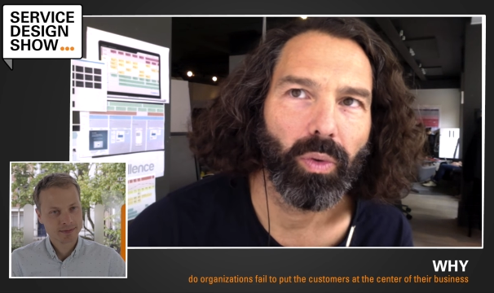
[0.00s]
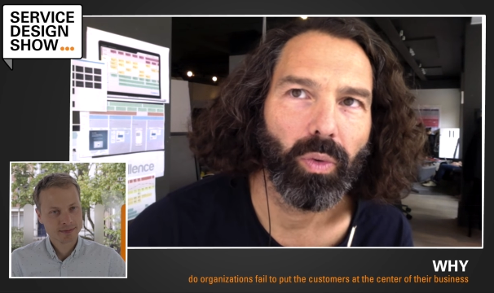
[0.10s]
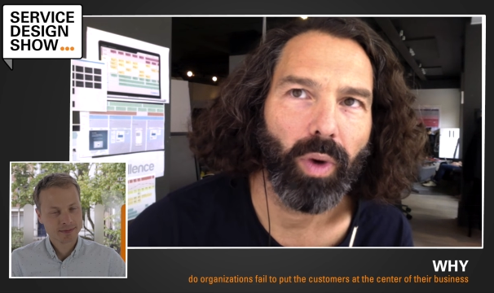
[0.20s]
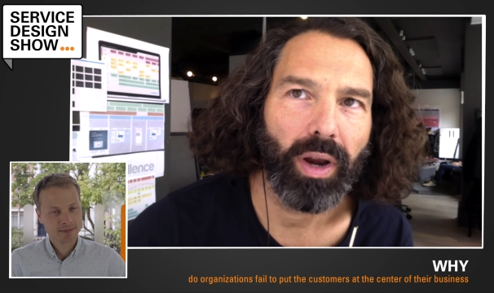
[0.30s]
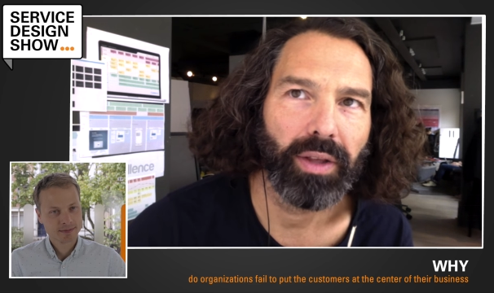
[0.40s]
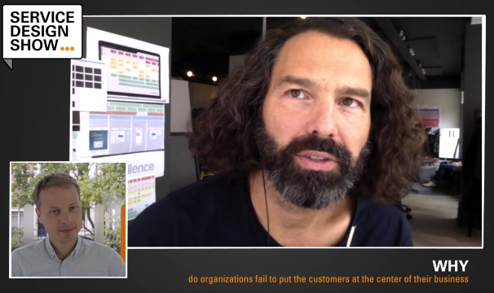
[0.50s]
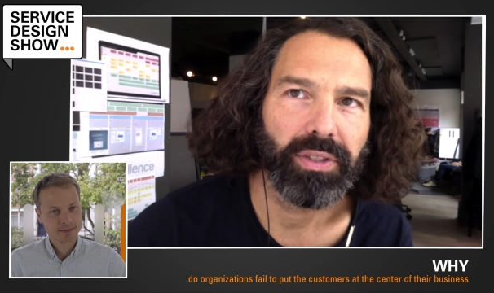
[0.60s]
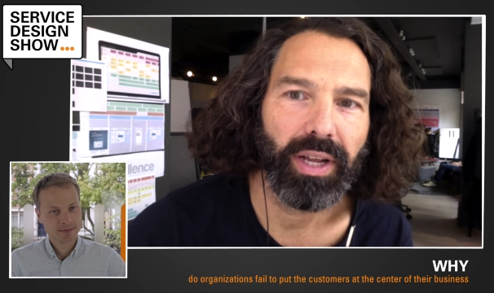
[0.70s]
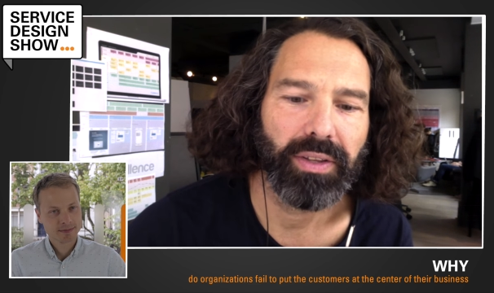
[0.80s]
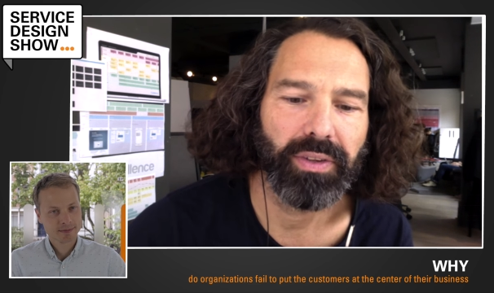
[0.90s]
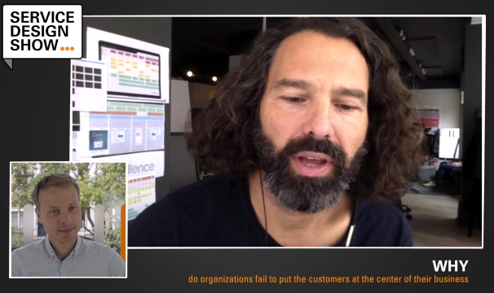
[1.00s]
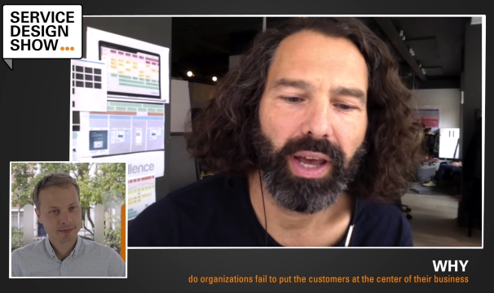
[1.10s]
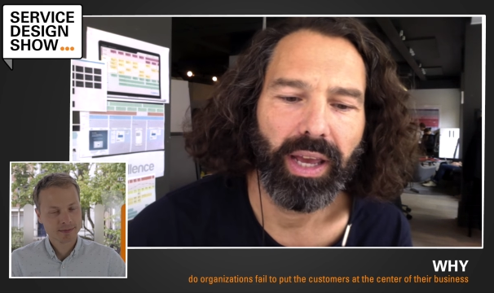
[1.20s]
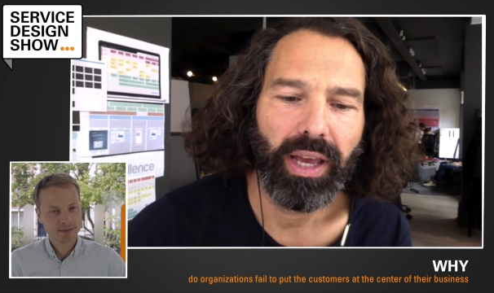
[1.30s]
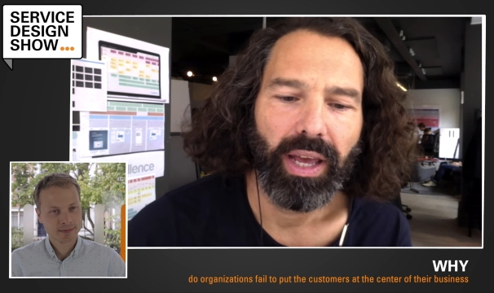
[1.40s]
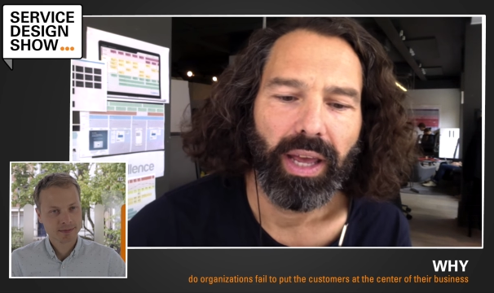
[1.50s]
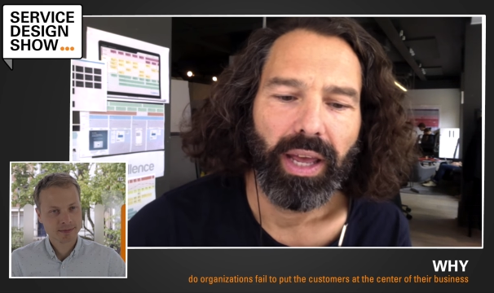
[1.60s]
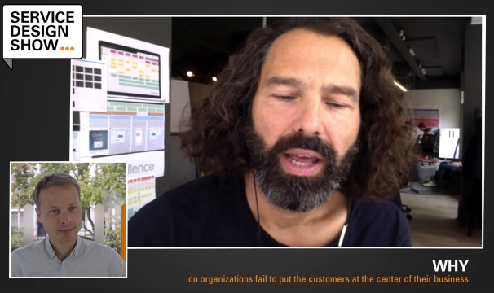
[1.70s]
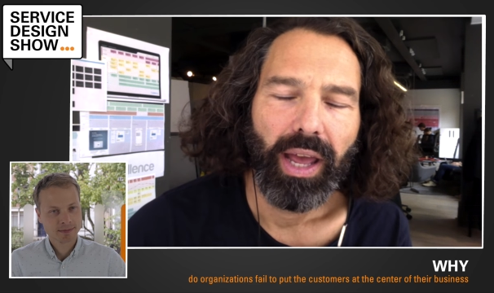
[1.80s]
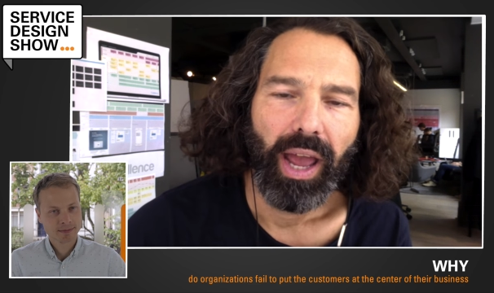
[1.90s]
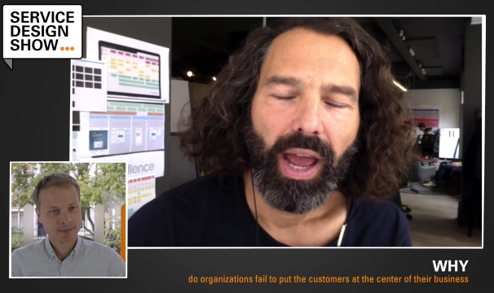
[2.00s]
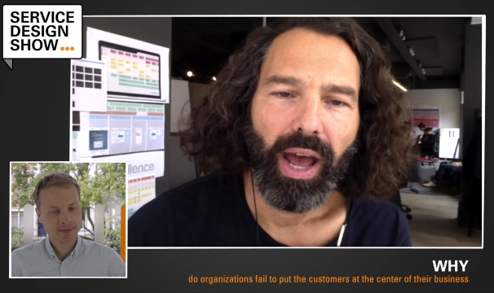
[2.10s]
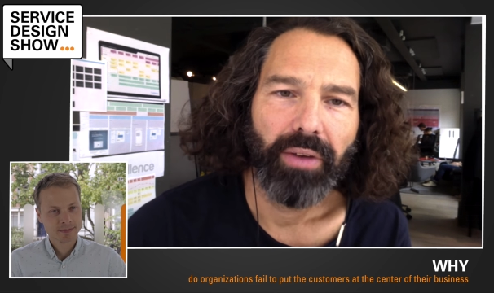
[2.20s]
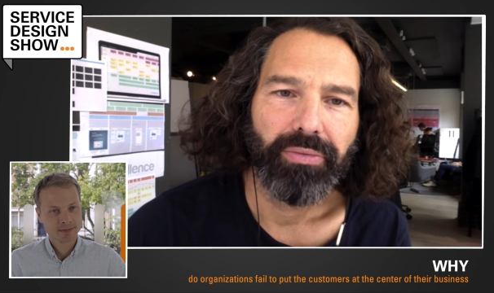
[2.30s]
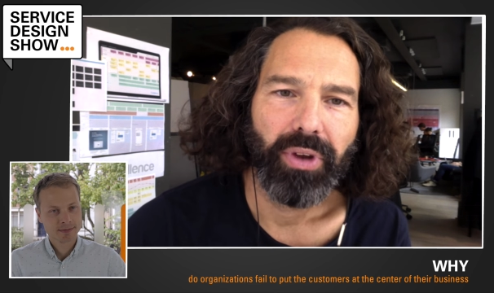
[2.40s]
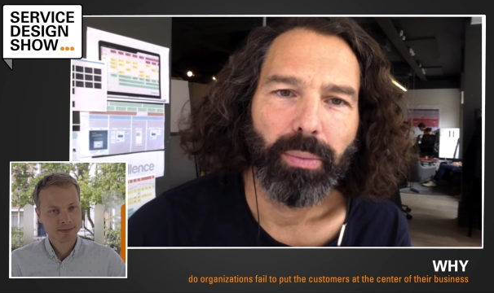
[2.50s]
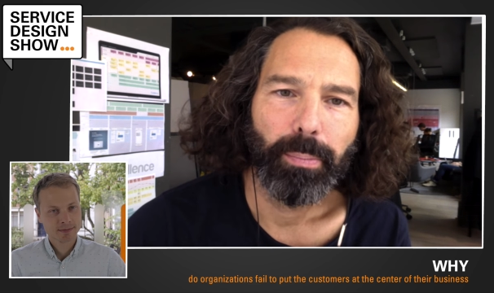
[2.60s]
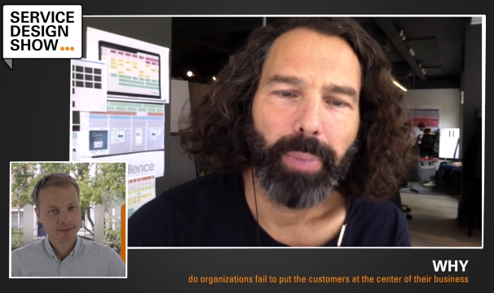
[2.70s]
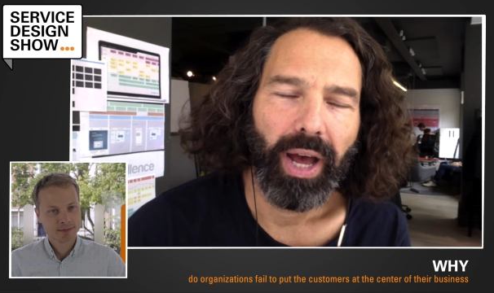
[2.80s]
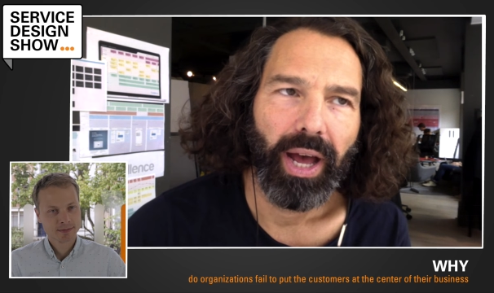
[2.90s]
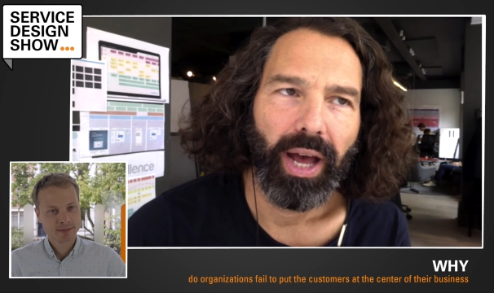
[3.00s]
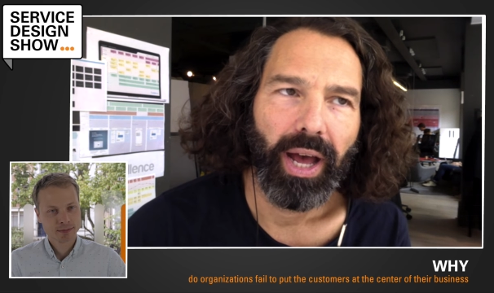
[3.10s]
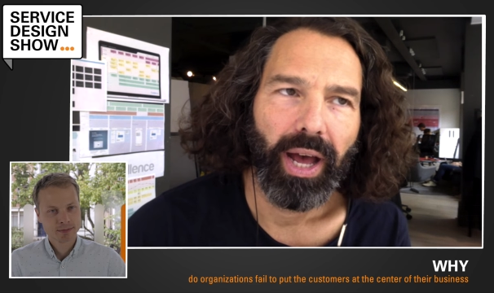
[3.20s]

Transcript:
Speaker 1: one is that they have a bad,